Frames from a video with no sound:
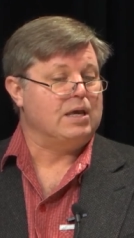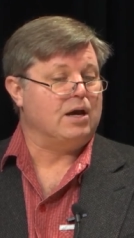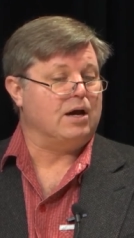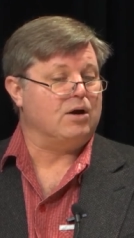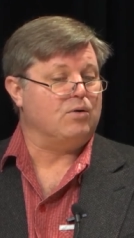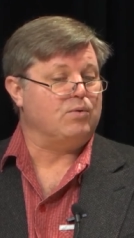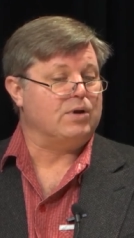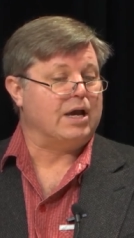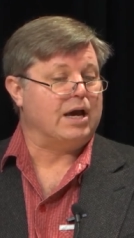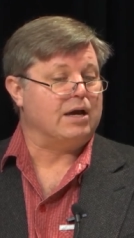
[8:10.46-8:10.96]

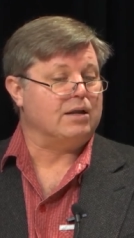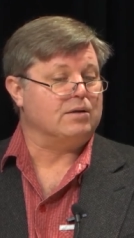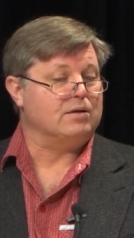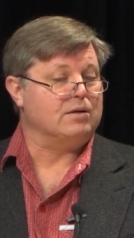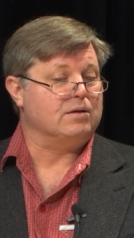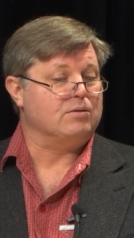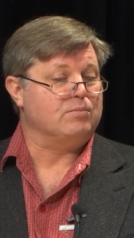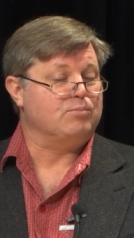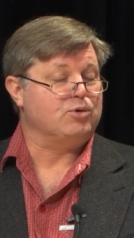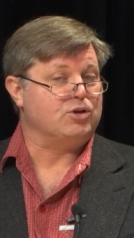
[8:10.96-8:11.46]
uh, we got
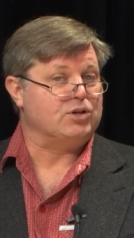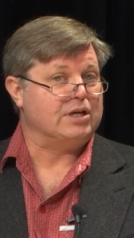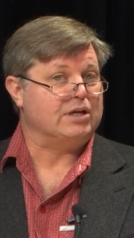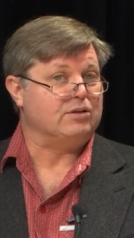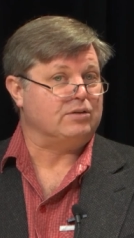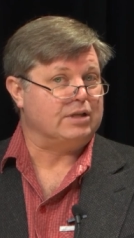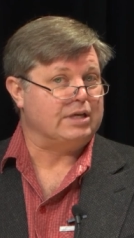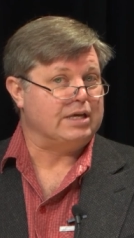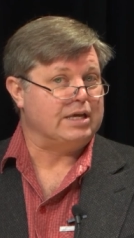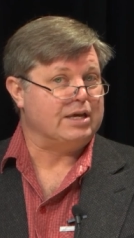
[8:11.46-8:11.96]

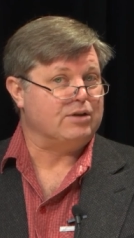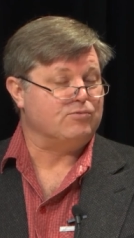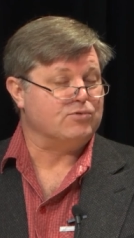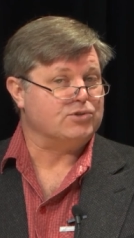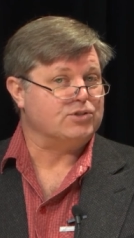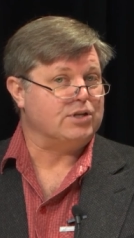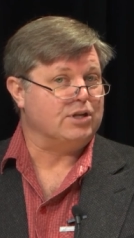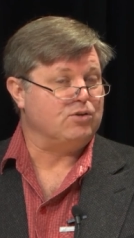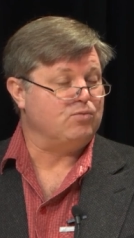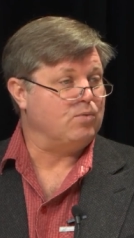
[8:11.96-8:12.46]
particularly
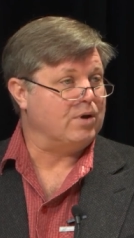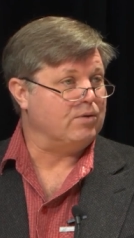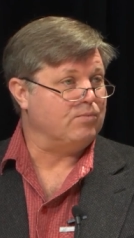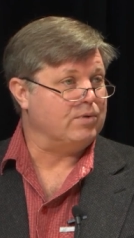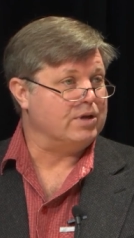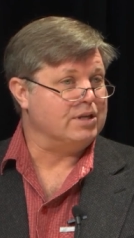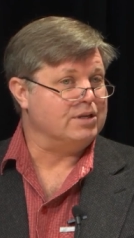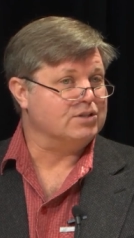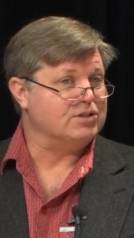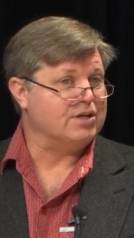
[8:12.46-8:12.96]
interested when
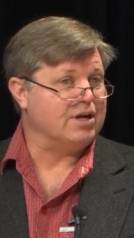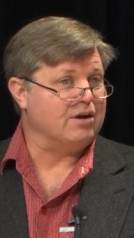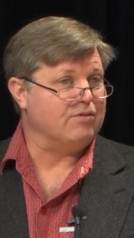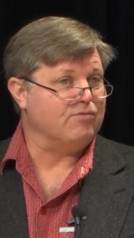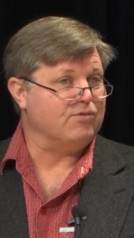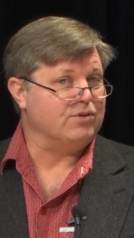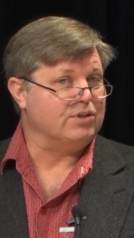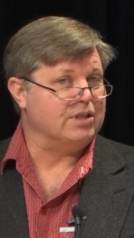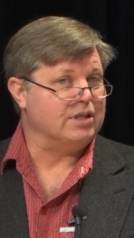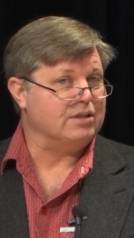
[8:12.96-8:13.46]
we
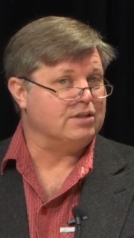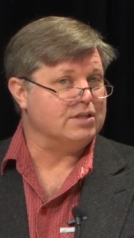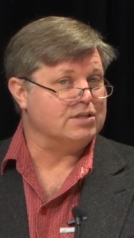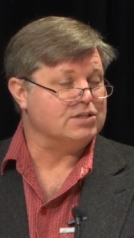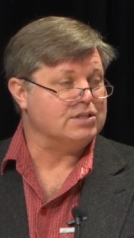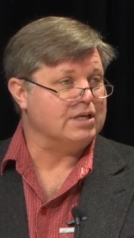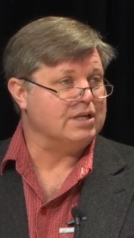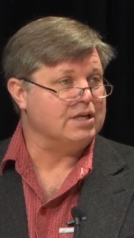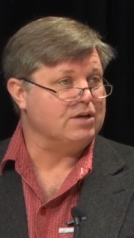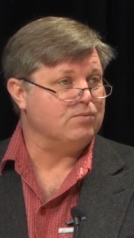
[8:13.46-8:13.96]
discovered that the
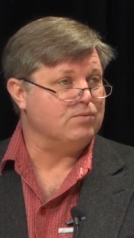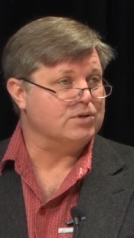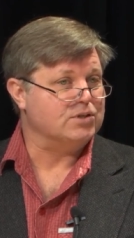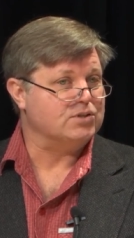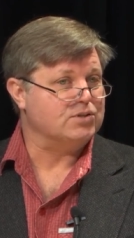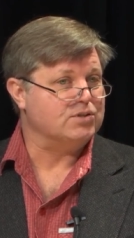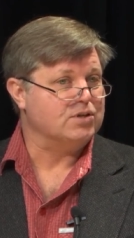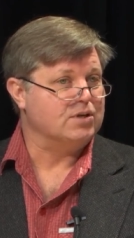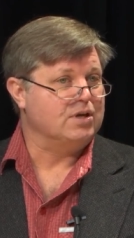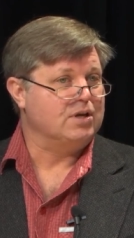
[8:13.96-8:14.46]
city
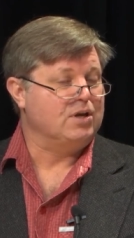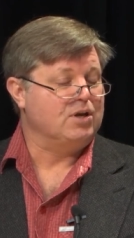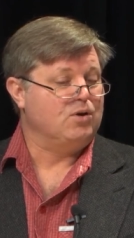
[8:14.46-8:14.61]
was,